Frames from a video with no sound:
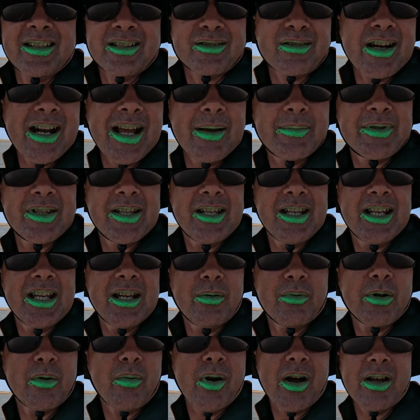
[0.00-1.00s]
there's crabs in
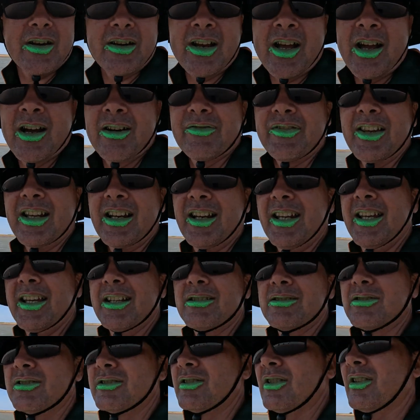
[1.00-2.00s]
here, we won't know if they're
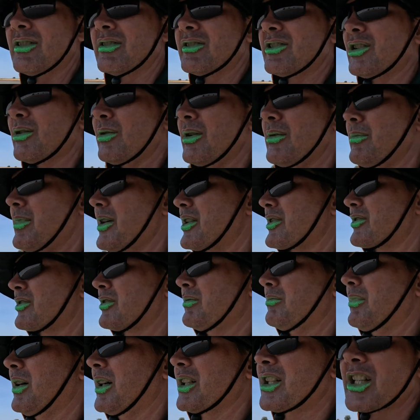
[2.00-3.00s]
legal or not until we measure
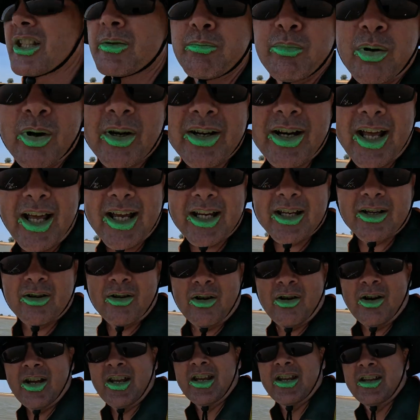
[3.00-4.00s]
them, but just by naked
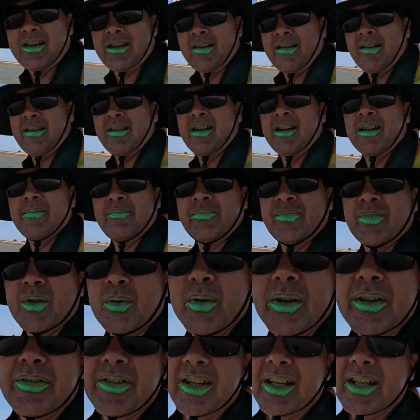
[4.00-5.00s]
eye,
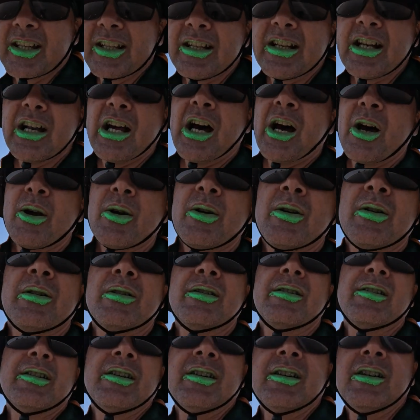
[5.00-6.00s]
we're thinking no.
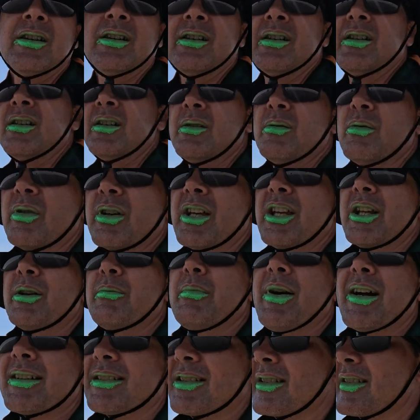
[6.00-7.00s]
We'll get
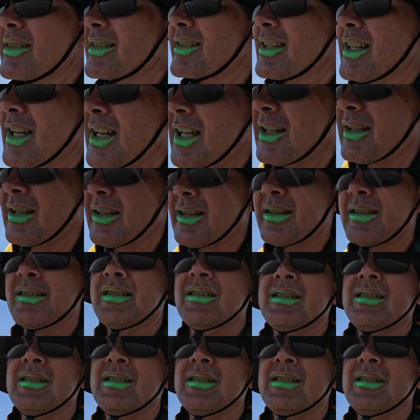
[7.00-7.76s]
them back to the sand.